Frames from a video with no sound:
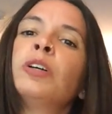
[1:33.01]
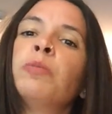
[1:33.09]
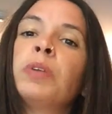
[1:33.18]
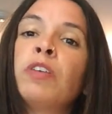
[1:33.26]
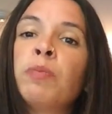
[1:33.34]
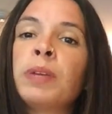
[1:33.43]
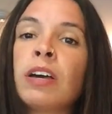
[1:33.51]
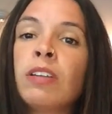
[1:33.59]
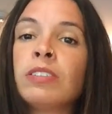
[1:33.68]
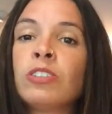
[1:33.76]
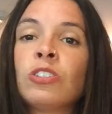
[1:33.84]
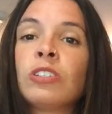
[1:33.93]
But everybody
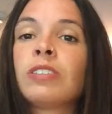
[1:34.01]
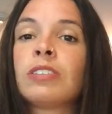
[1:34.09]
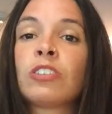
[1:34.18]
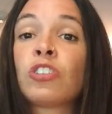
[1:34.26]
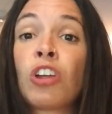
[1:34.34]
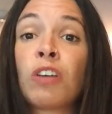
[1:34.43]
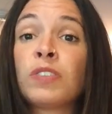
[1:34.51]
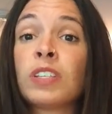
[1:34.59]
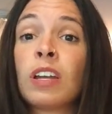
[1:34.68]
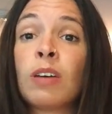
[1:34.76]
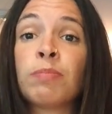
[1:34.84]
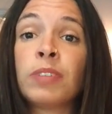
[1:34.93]
else just scarfs
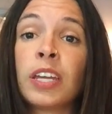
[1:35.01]
it up